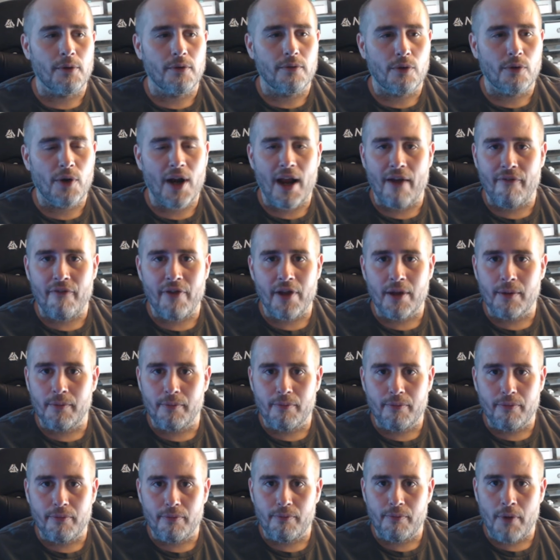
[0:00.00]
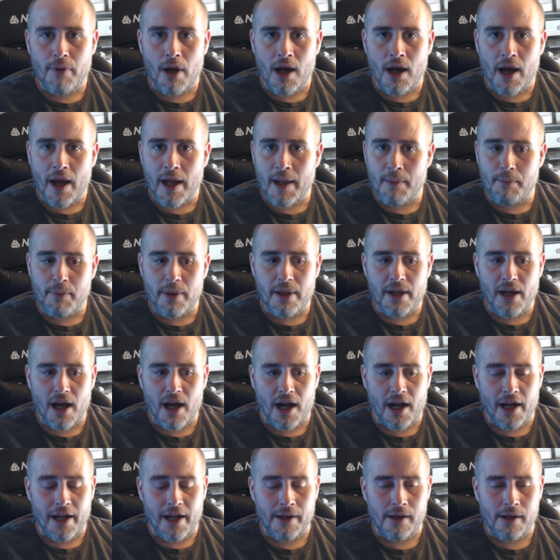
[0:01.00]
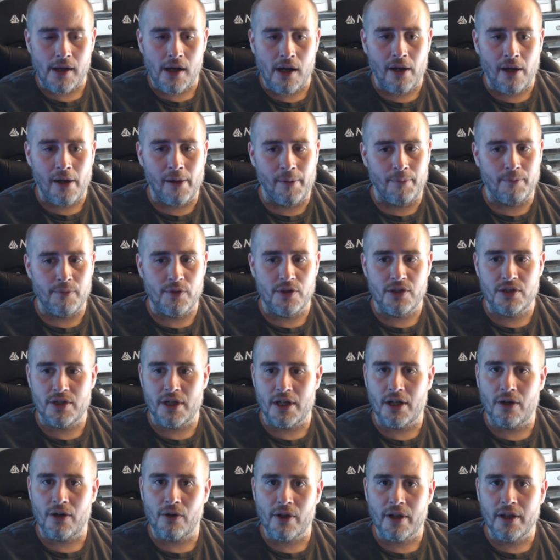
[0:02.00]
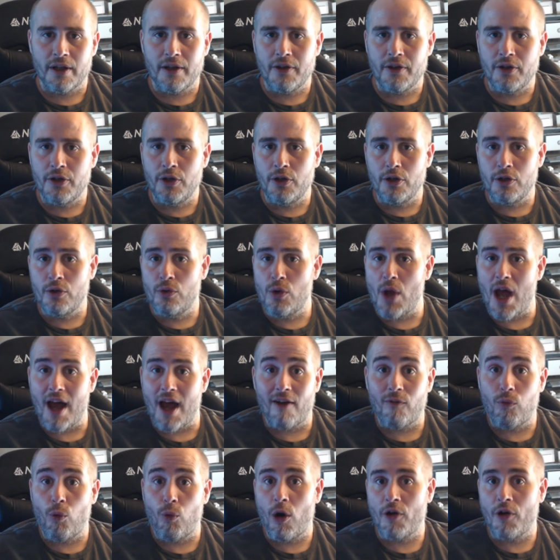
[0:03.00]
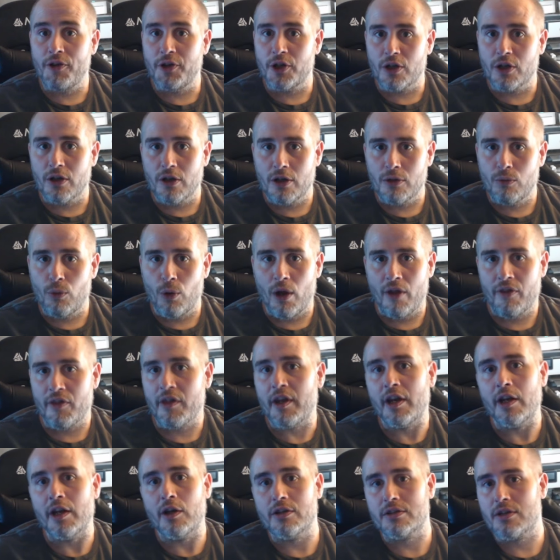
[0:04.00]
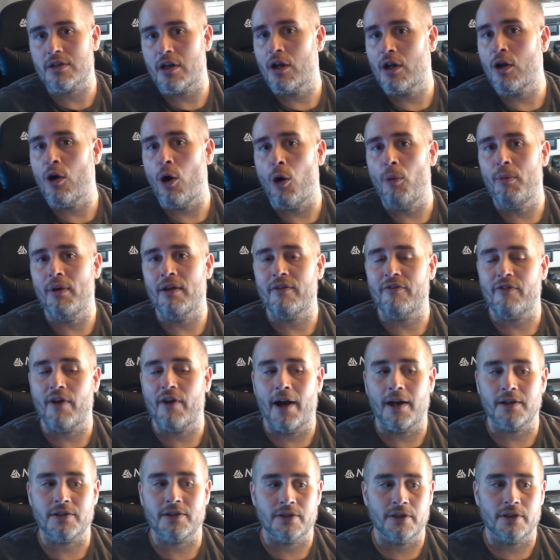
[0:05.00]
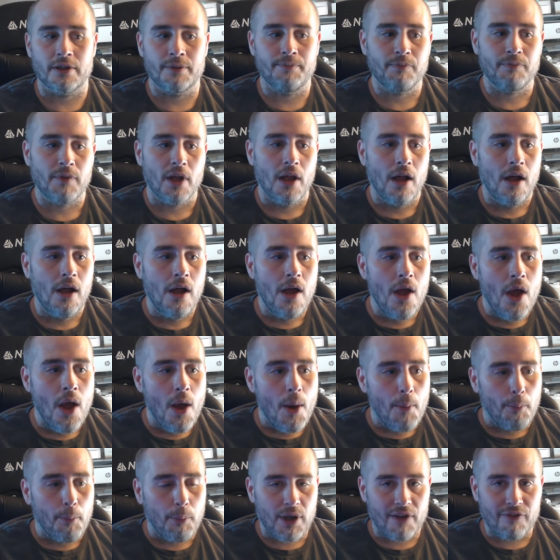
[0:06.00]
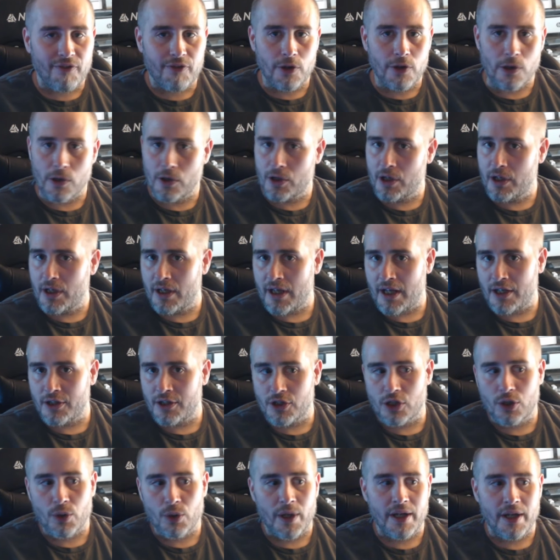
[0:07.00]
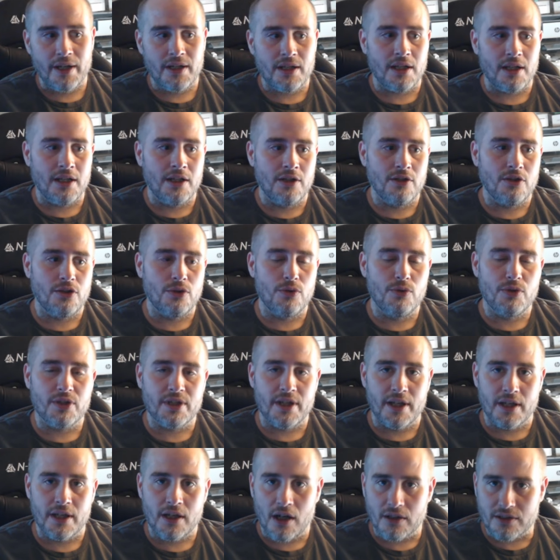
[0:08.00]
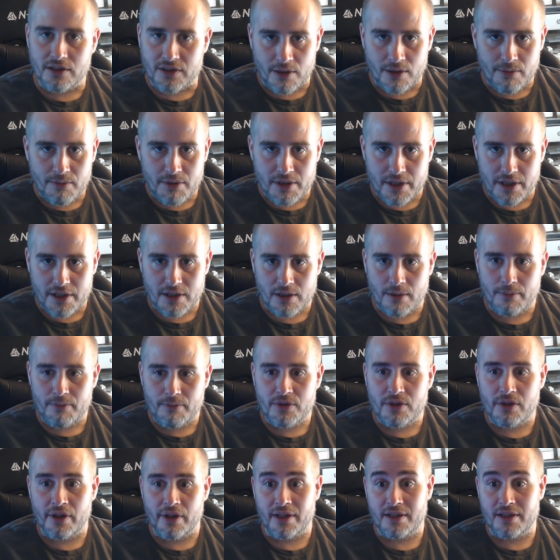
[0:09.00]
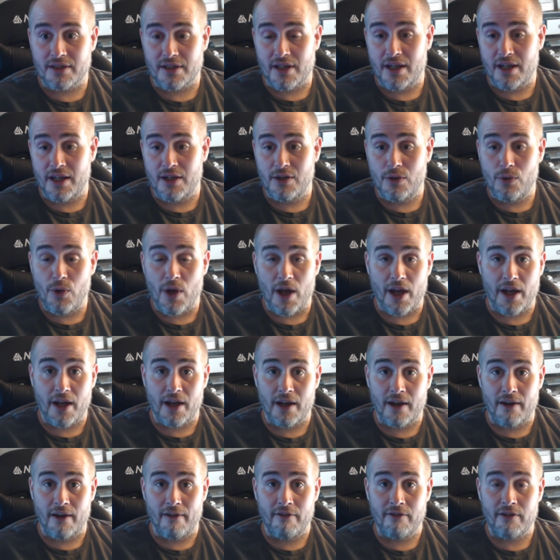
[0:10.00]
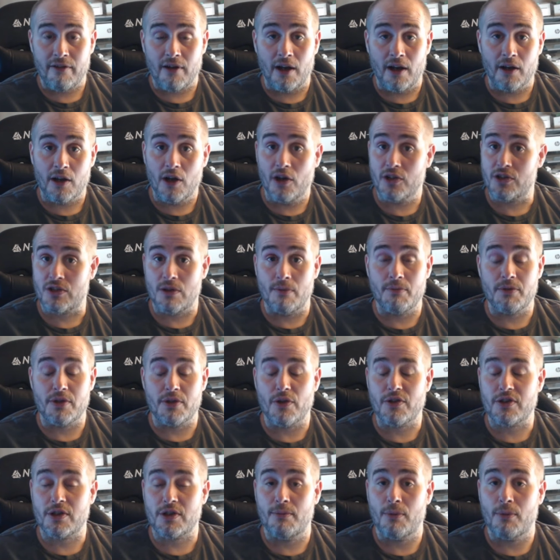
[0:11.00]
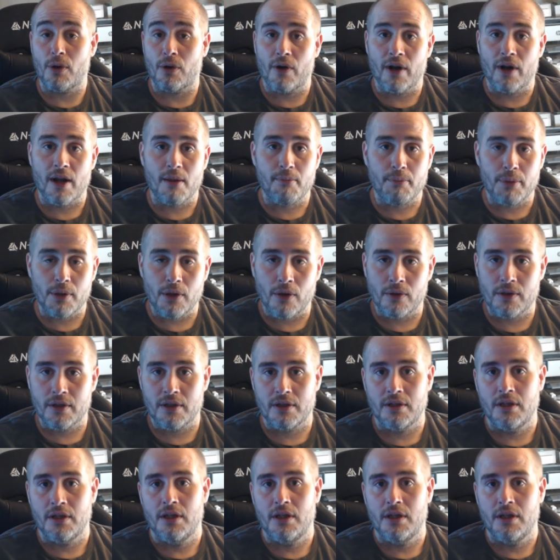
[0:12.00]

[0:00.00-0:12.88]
graphing API, generally you have one you're good with, and it's going to go a bit faster. But if you're going to integrate into, say, custom systems, like say you have a custom system already built,